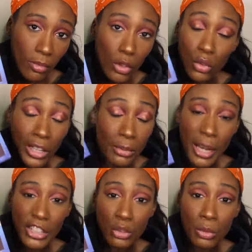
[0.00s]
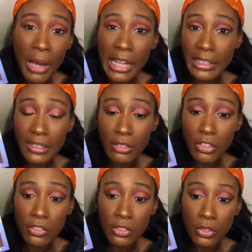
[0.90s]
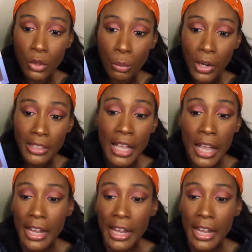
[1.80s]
So that's my issue with buying his stuff at full price.